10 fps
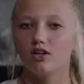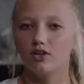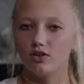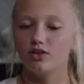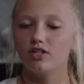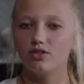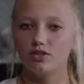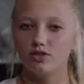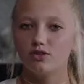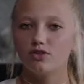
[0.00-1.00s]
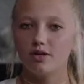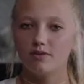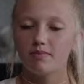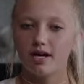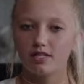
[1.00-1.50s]
You'll need your username
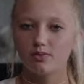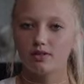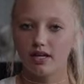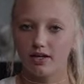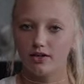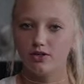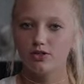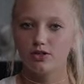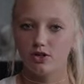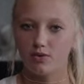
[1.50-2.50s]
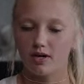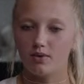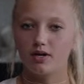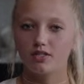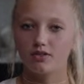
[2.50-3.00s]
and password later, so you may
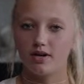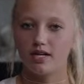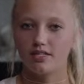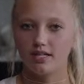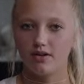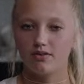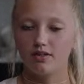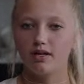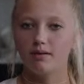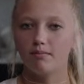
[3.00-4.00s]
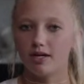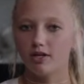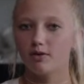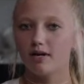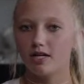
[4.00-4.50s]
want to write it down. Make
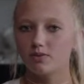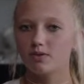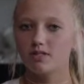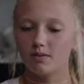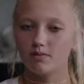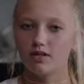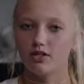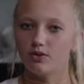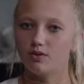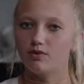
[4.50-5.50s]
your password something you will